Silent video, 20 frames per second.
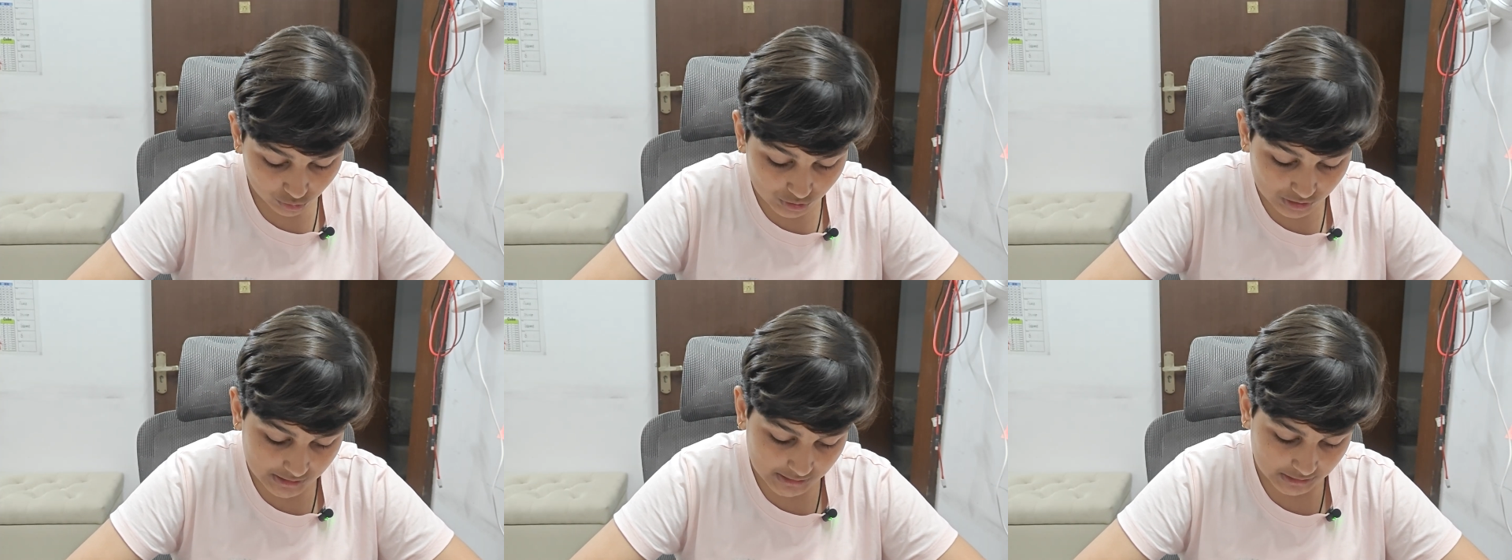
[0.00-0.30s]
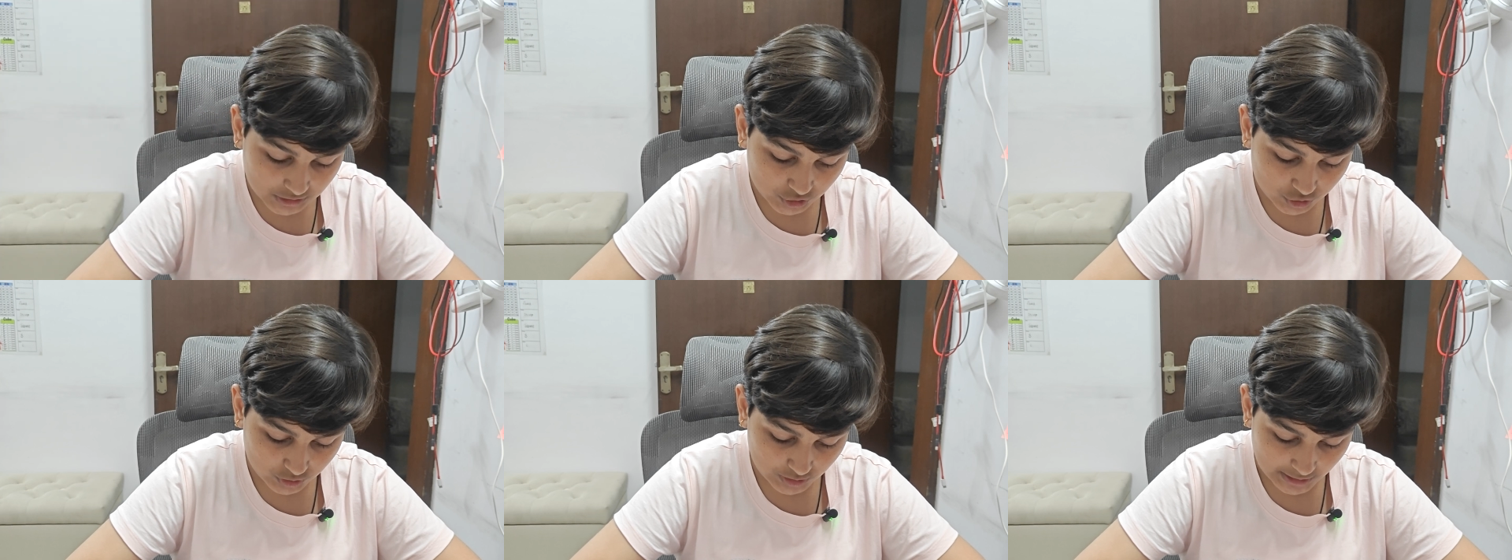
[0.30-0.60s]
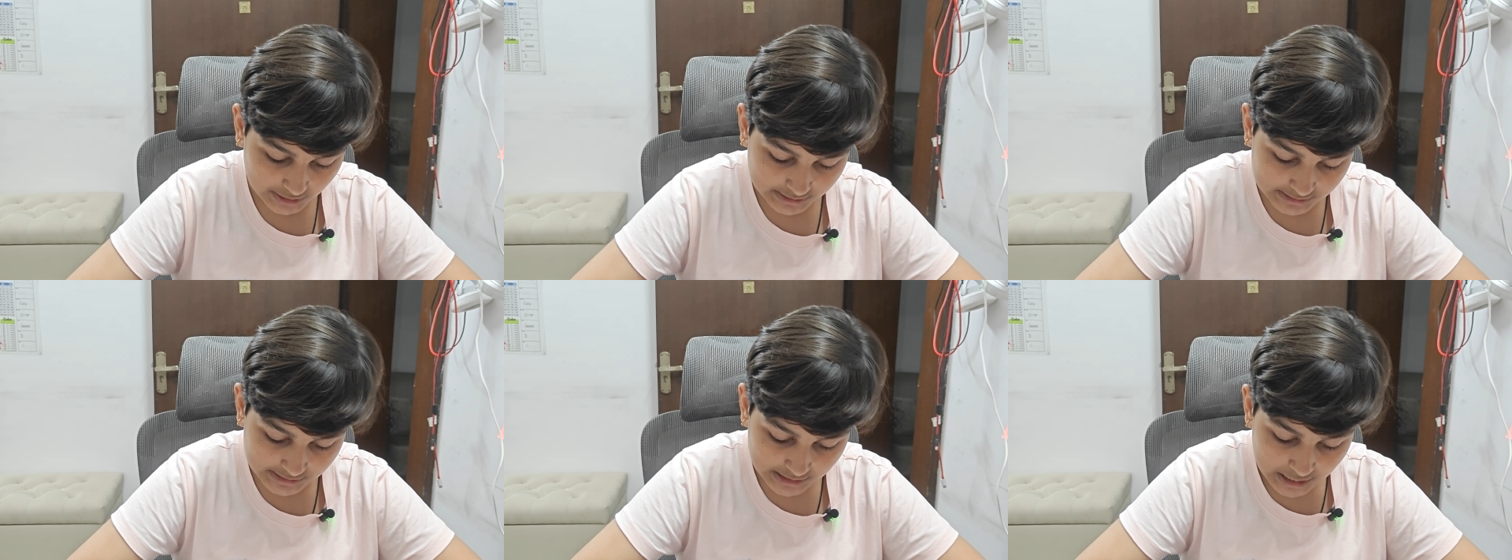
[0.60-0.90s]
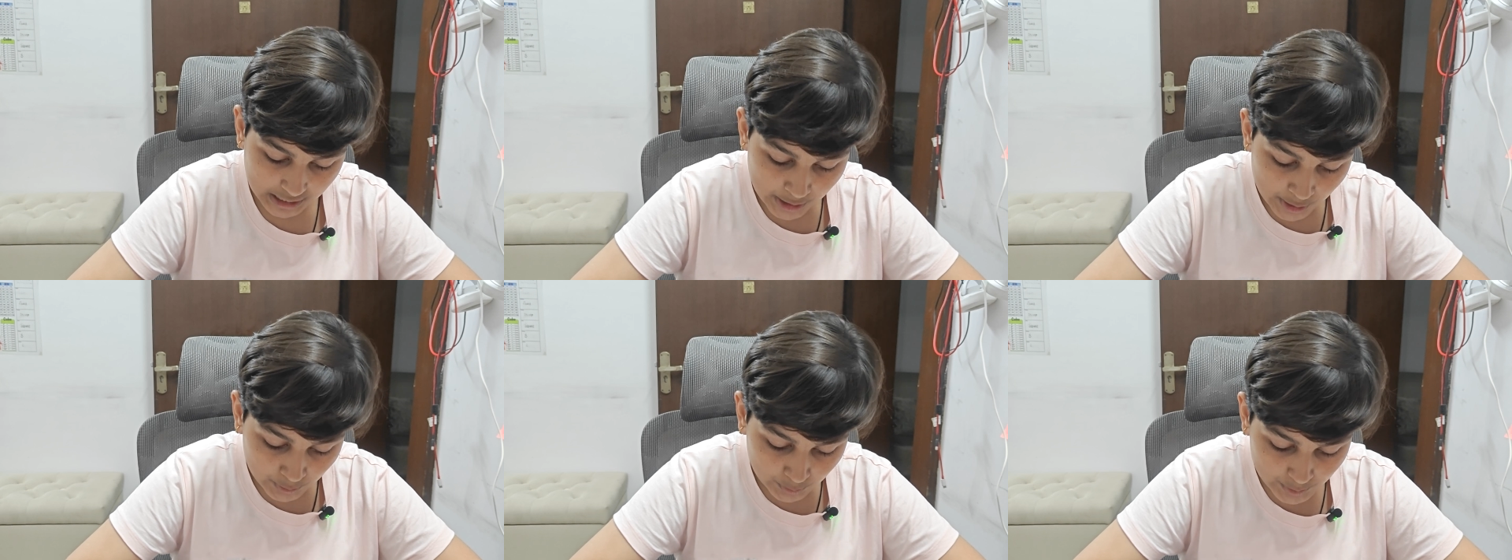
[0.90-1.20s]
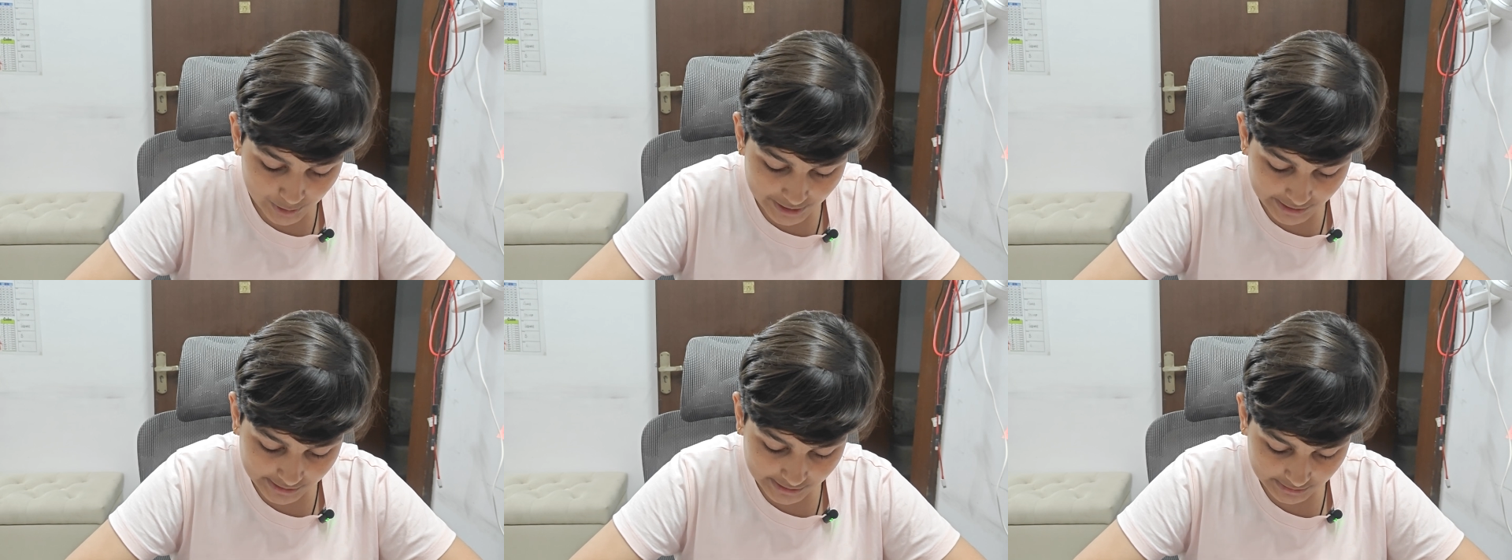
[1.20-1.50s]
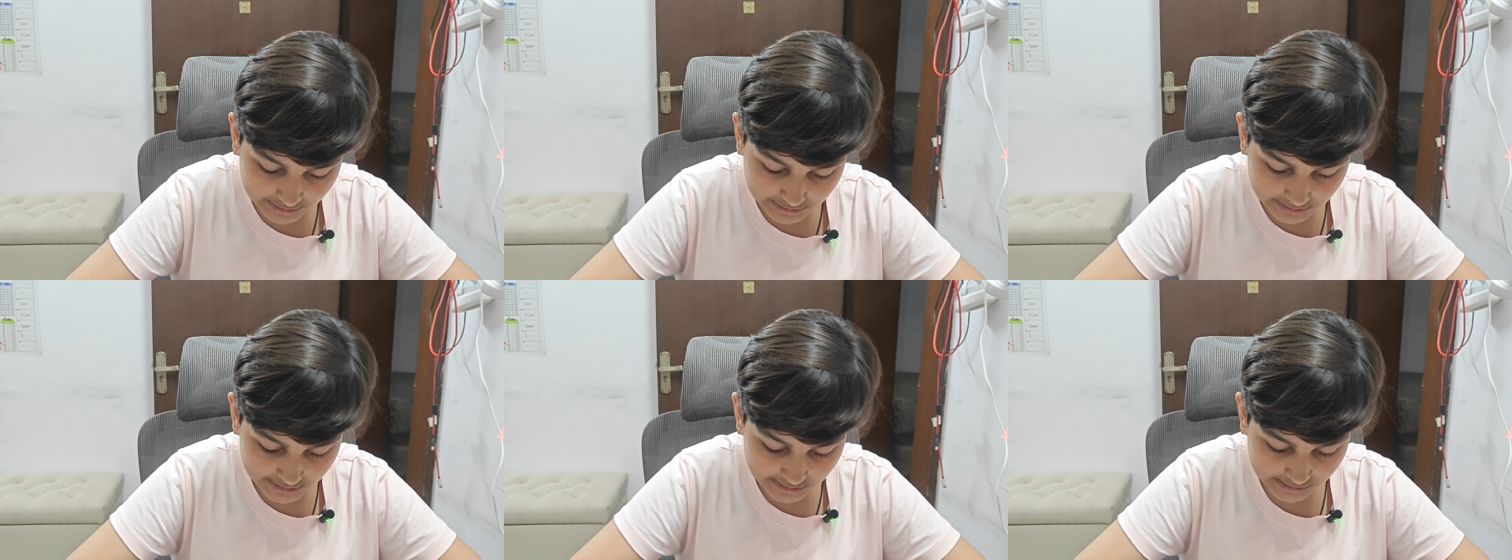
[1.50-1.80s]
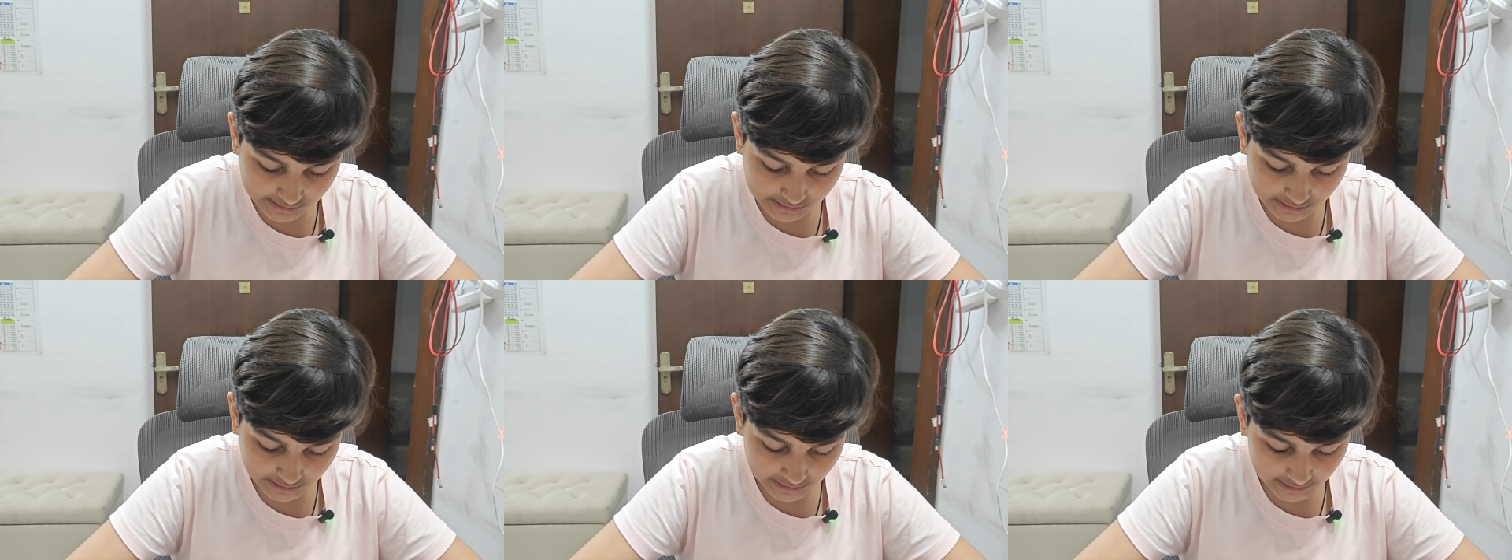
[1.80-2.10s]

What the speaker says: 2 centuries, weakened these